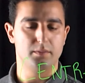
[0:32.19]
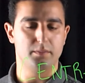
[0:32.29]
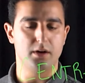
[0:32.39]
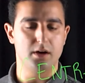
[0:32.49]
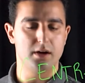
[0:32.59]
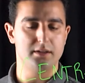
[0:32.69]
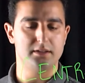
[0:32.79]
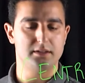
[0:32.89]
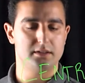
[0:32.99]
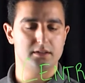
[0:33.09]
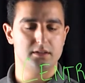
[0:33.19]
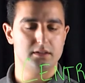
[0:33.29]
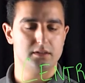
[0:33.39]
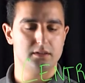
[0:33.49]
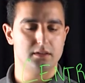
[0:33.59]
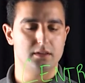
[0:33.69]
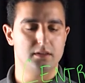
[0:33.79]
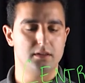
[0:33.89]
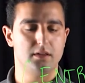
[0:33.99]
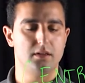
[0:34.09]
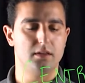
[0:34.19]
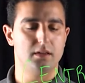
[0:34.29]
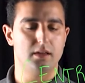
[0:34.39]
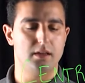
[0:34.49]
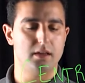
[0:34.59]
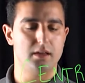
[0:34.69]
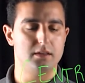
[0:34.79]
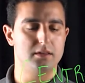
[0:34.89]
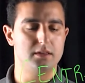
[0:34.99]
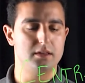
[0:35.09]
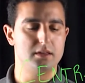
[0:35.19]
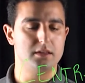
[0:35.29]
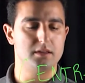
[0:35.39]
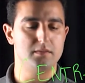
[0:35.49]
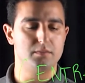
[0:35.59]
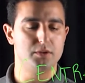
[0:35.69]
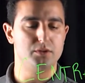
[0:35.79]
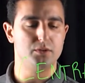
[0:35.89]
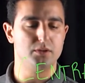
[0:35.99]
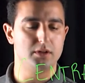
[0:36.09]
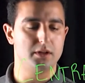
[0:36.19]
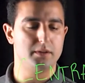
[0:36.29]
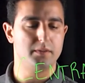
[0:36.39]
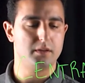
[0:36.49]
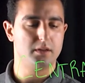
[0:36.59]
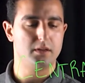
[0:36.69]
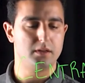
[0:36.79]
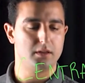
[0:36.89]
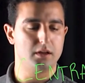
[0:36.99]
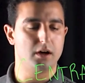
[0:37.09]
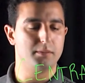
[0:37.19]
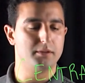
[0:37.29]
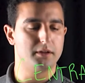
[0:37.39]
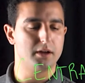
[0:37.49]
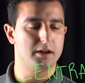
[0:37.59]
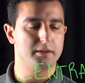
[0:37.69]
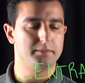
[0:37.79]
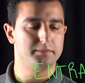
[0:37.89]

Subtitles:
pons and the medulla oblongata,